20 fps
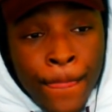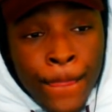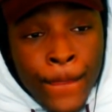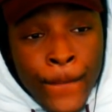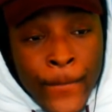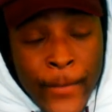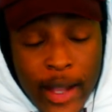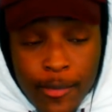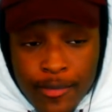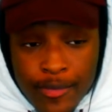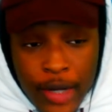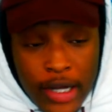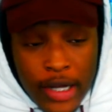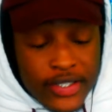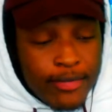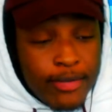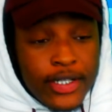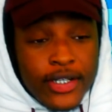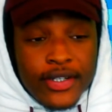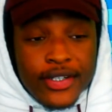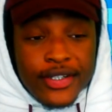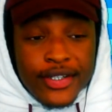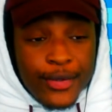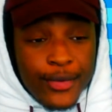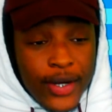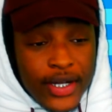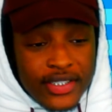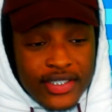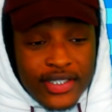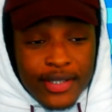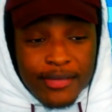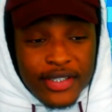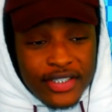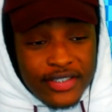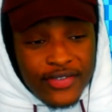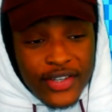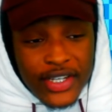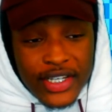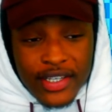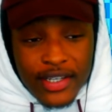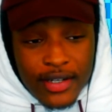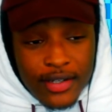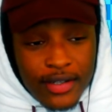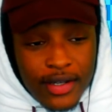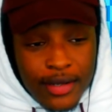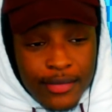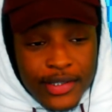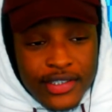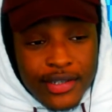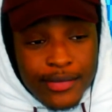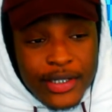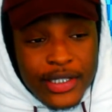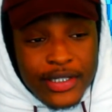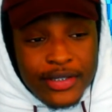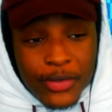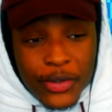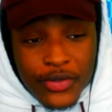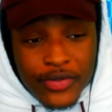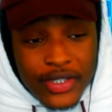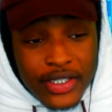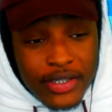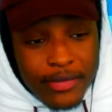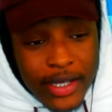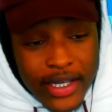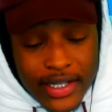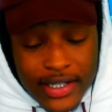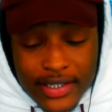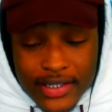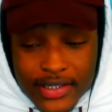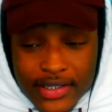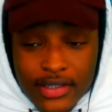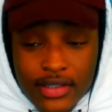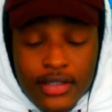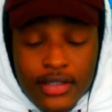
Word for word: I'm possibly gonna go watch some of these videos. I mean, some of these movies, man, because